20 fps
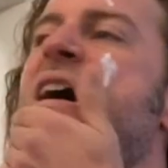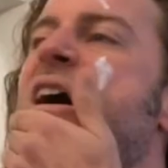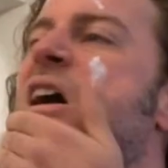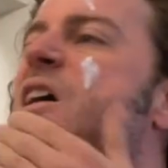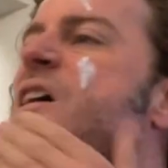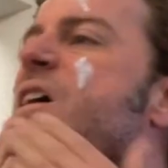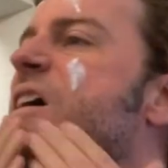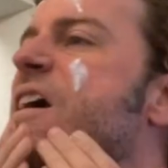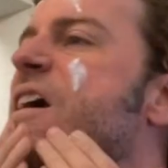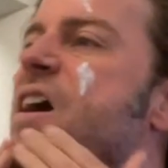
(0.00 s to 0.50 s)

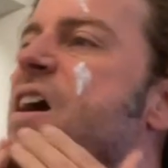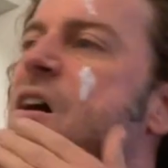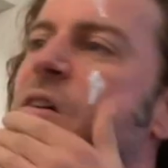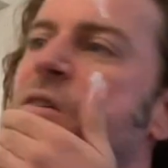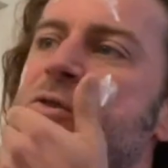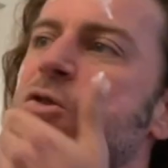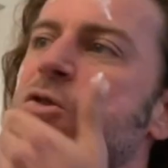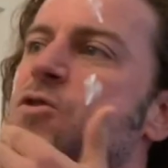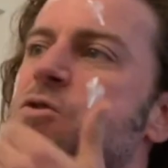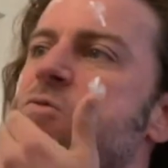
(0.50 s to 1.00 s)

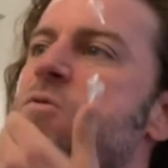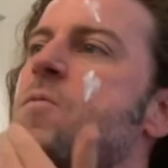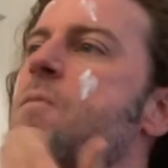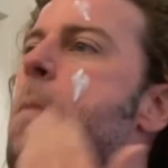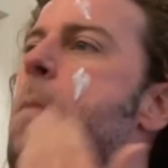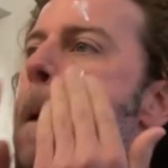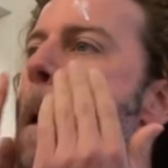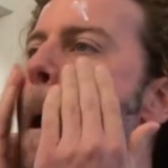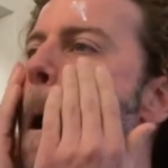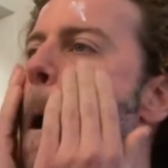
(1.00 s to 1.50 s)
and
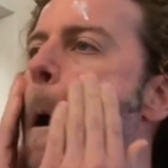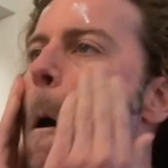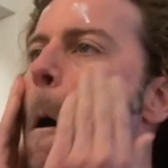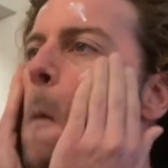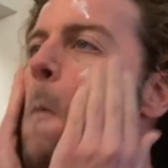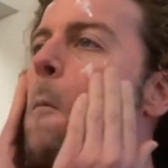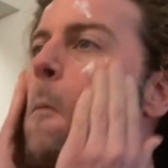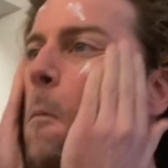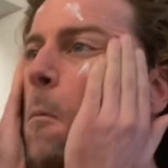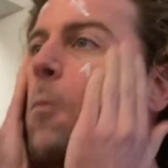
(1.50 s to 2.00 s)

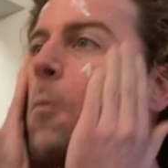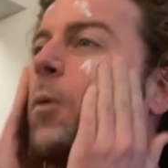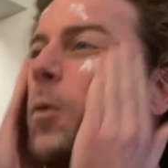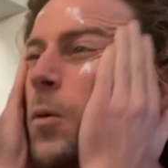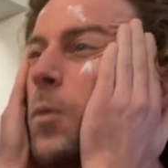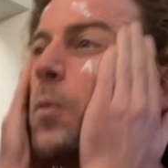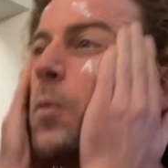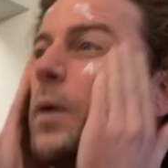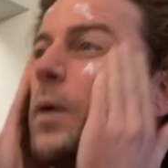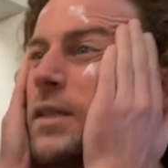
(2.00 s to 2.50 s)

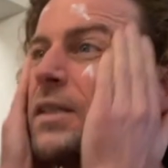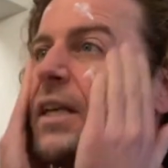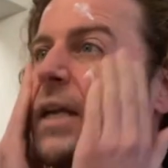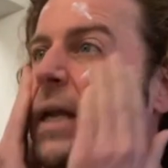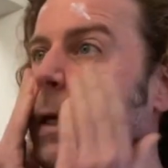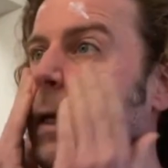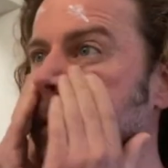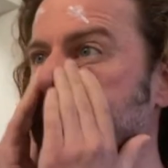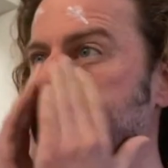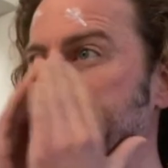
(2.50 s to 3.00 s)
what
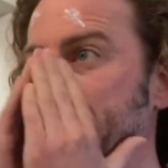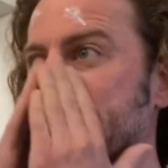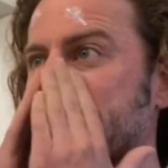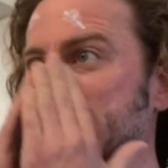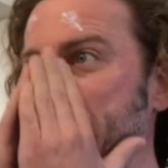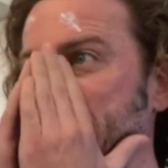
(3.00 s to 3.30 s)
today's looking